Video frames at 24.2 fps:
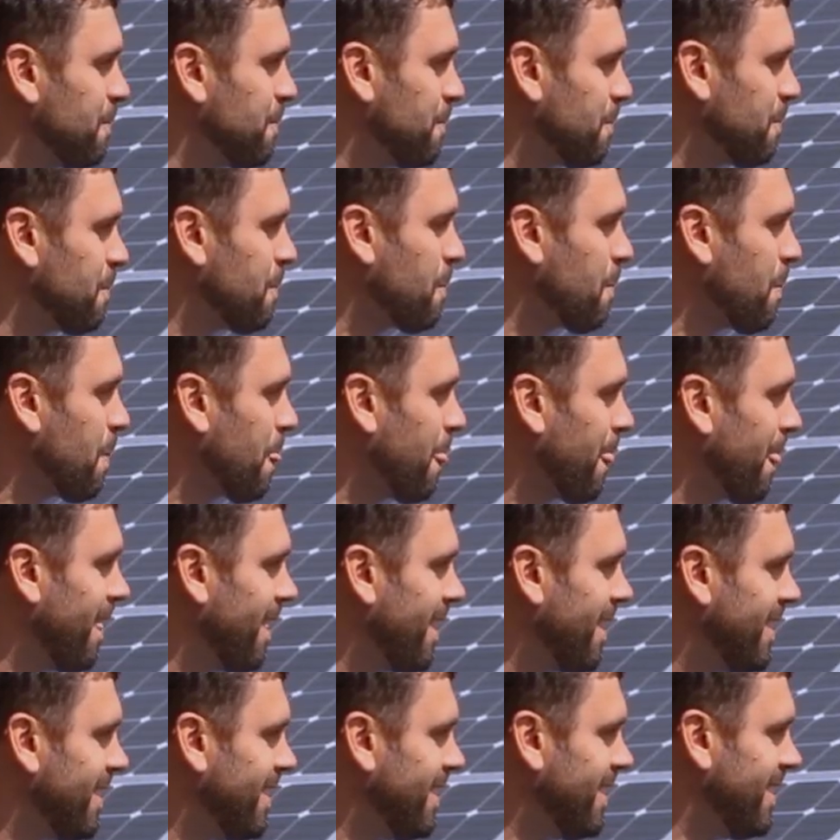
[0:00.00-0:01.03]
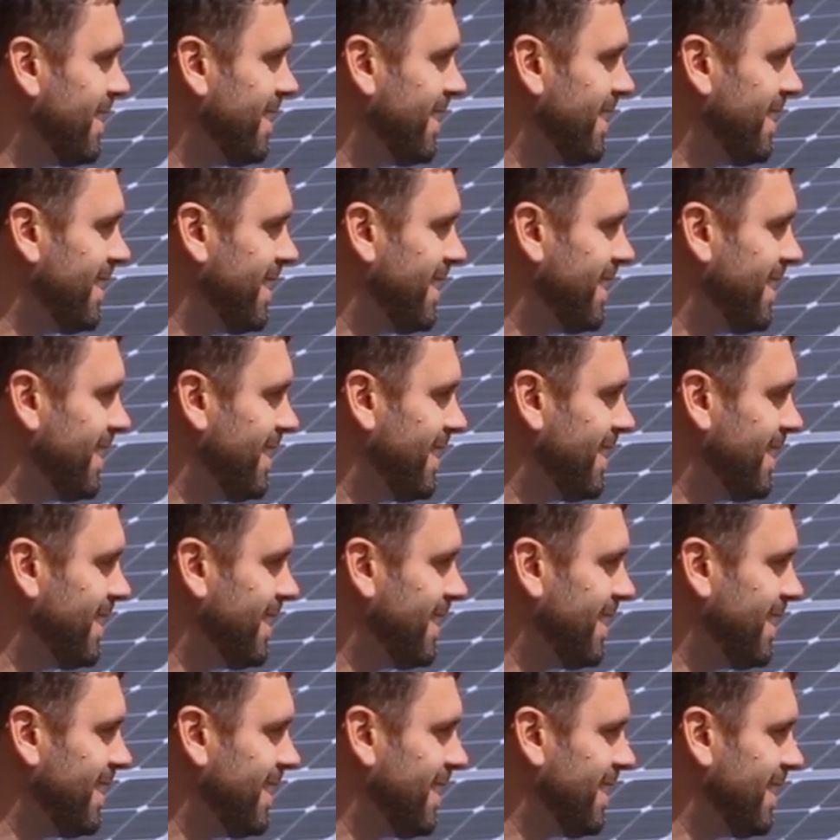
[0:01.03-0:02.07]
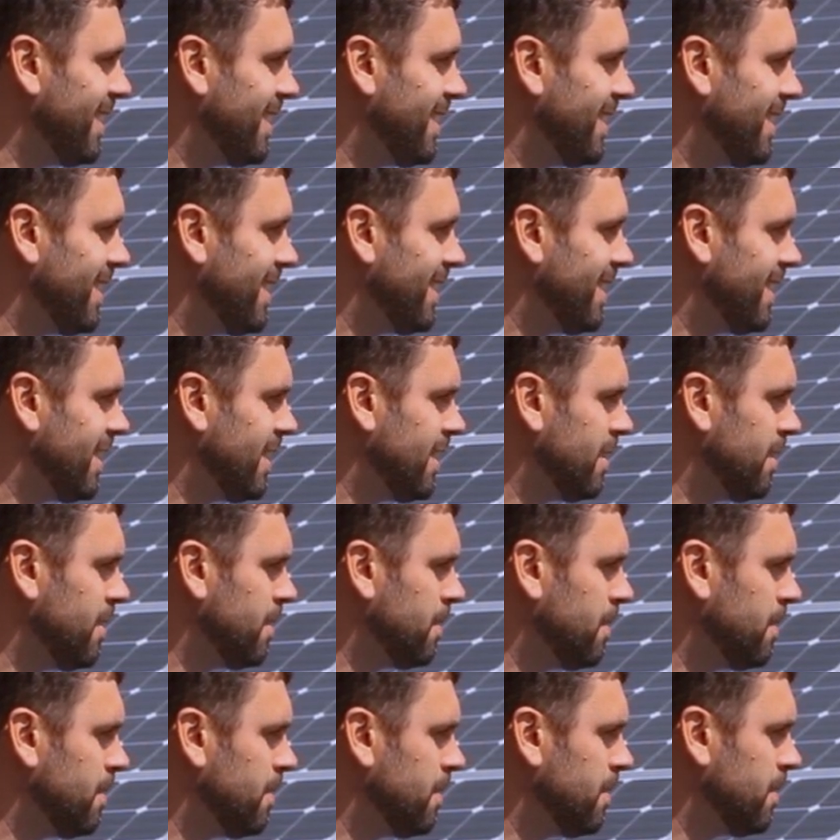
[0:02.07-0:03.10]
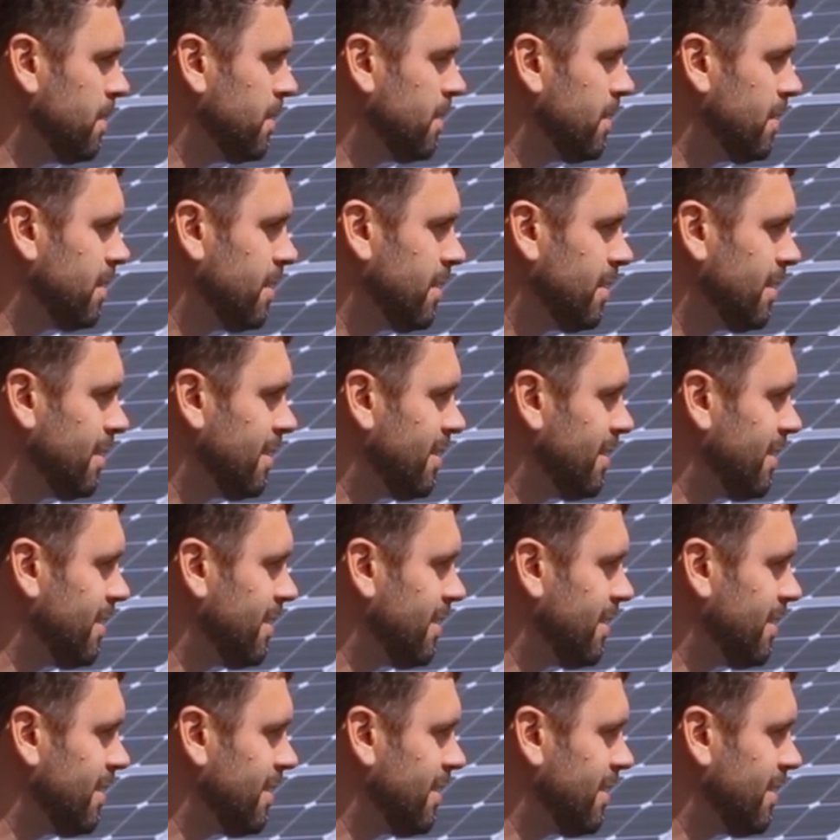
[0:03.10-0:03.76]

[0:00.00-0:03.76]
No words are spoken by the person on screen.